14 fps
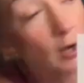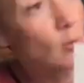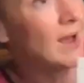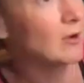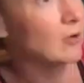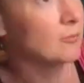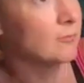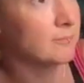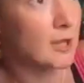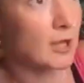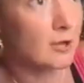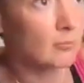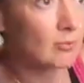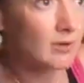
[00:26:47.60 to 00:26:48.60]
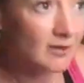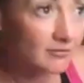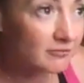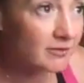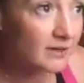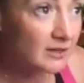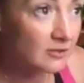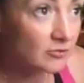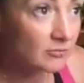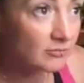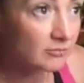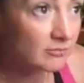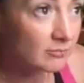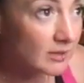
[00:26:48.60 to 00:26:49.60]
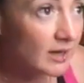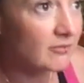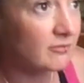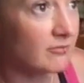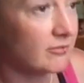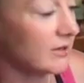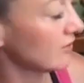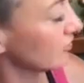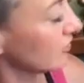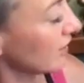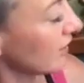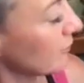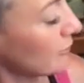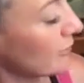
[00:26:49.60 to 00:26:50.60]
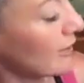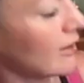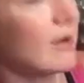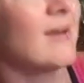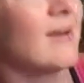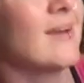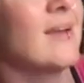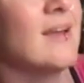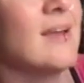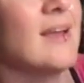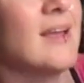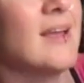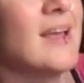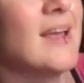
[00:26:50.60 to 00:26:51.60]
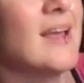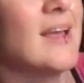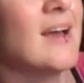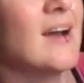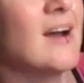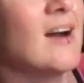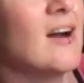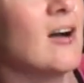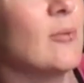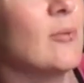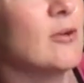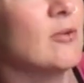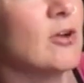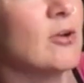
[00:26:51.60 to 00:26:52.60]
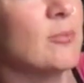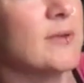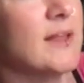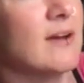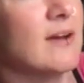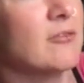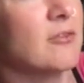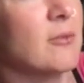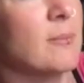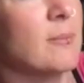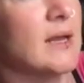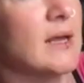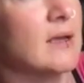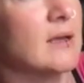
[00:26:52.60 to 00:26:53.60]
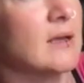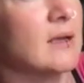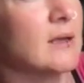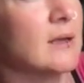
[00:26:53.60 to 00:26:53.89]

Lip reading: Oh, hang on. No, we haven't finished. We haven't finished yet. But are we all good with that for the minute?